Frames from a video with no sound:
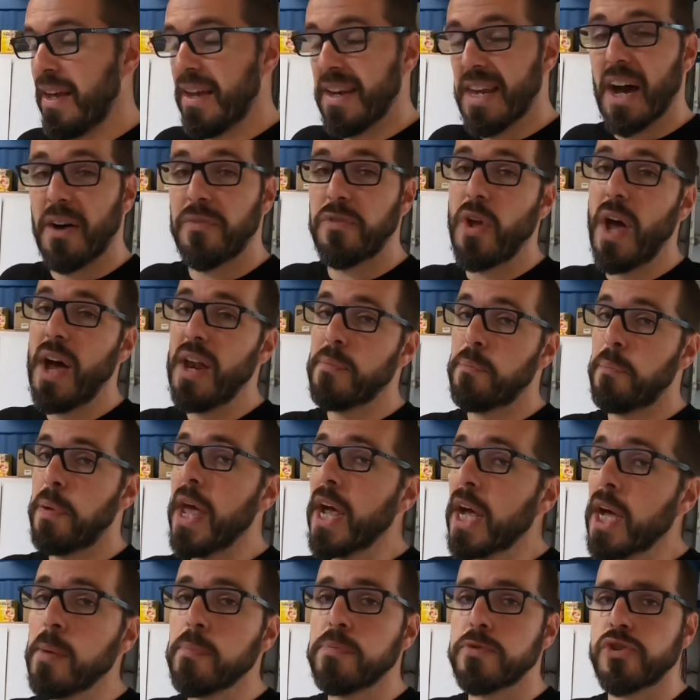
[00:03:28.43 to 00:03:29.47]
Now, if you had a
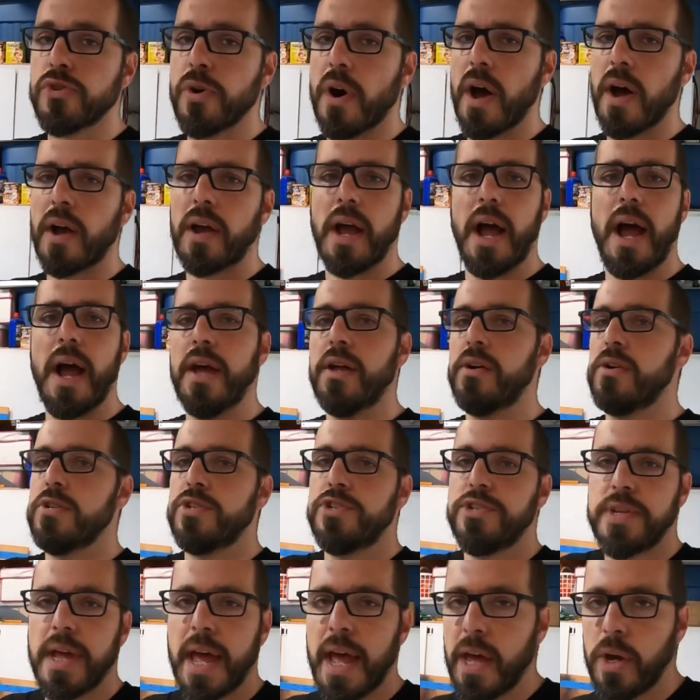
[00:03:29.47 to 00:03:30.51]
pickup truck, I
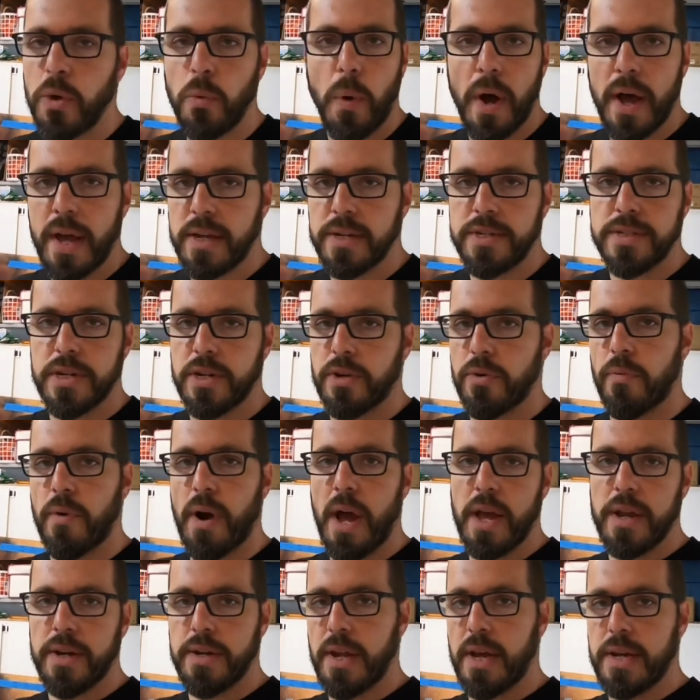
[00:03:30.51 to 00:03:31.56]
understand why it didn't
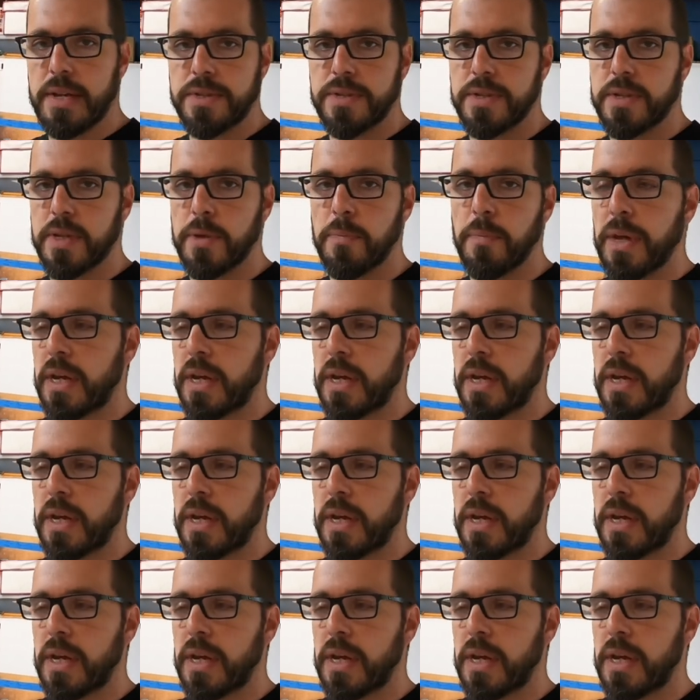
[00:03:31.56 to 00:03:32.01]
ride nicely,